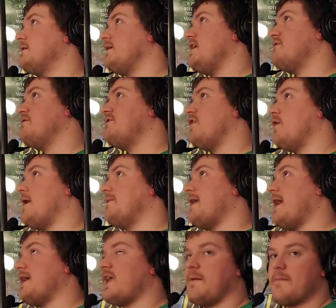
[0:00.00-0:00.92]
info on
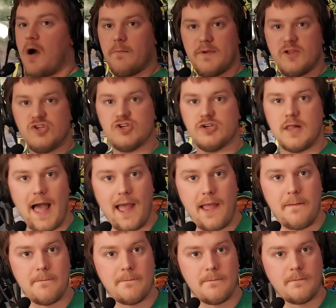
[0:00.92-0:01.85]
that came out
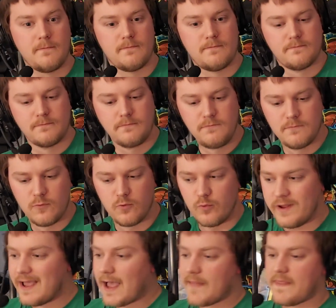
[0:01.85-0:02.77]
mid-July.
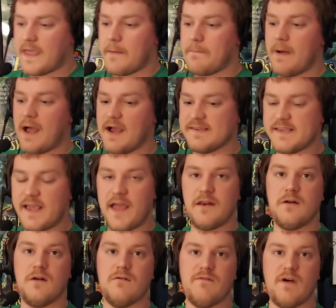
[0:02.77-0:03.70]
We got that box
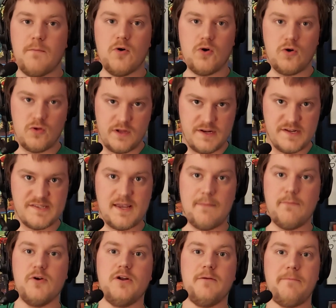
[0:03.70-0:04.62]
end of November, early
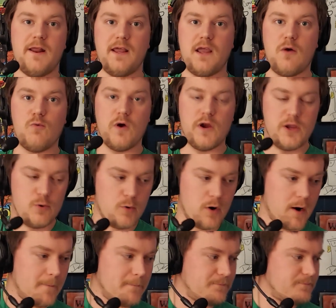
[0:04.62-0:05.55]
December, depending on where you
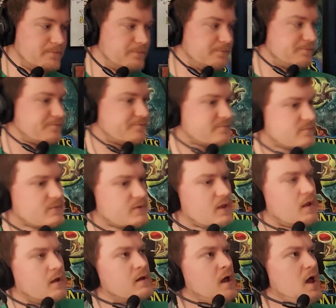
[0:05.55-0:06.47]
were.
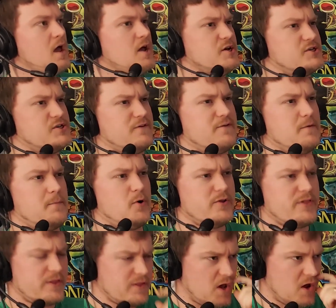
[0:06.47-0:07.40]
So for
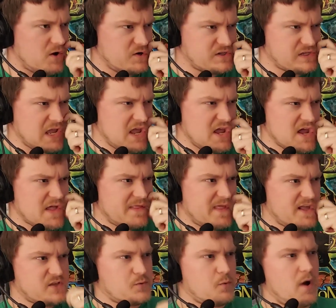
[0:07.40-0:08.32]
both of those,
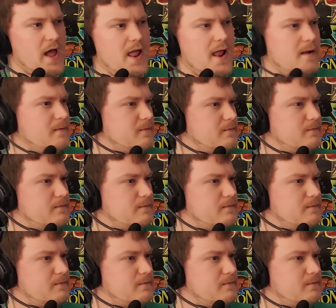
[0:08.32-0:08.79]
that's what?